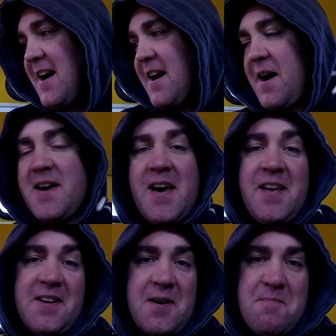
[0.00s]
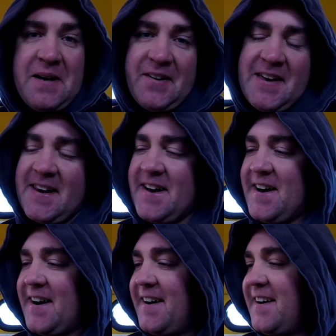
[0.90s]
I ain't a
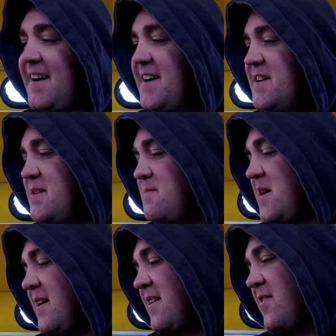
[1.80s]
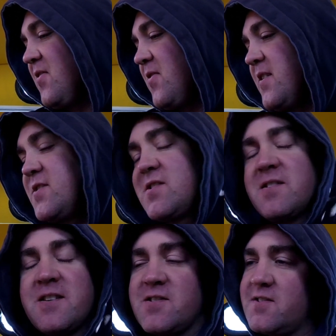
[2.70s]
millionaire. There's
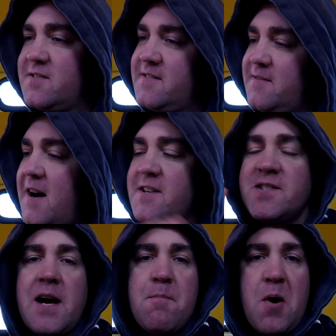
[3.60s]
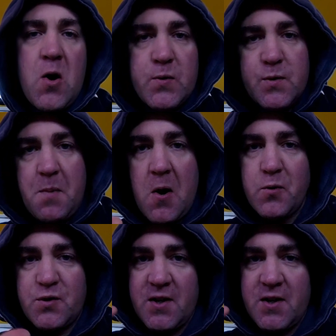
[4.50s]
like I said, boats.